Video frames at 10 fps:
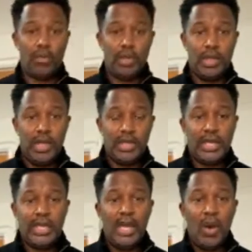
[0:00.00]
Like
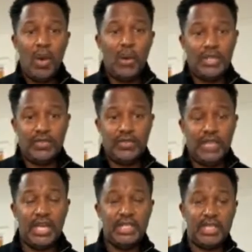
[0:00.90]
he old, his
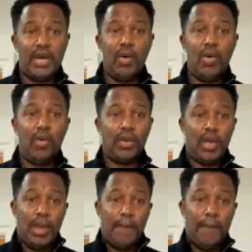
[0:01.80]
sons are old,
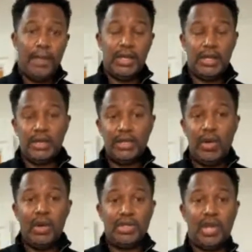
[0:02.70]
and
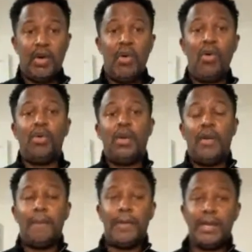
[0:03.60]
daughters are old,
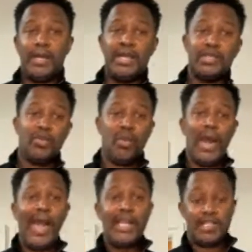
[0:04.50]
but his
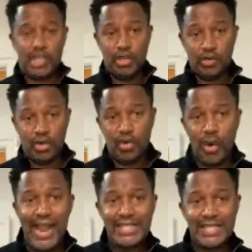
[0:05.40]
grandchildren
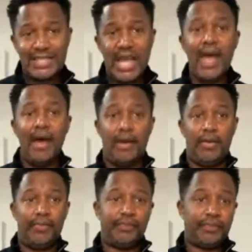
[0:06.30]
crazy as hell.
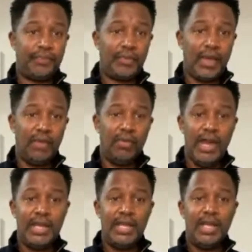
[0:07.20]

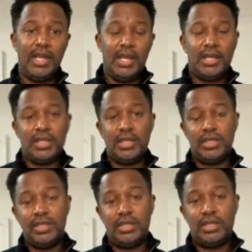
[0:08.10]
Ready to,
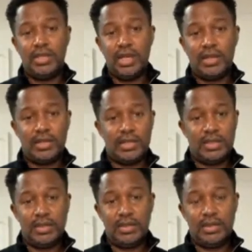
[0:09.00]
you know,
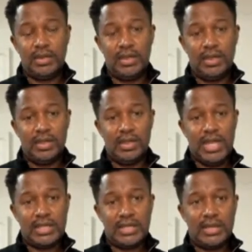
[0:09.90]

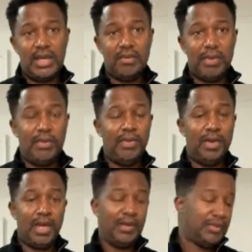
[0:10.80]
that's the thing. People
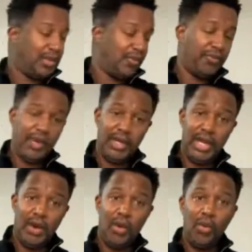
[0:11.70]
love to defend their
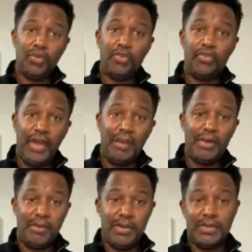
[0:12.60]
older family
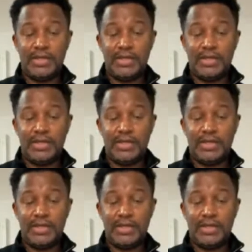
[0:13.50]
members.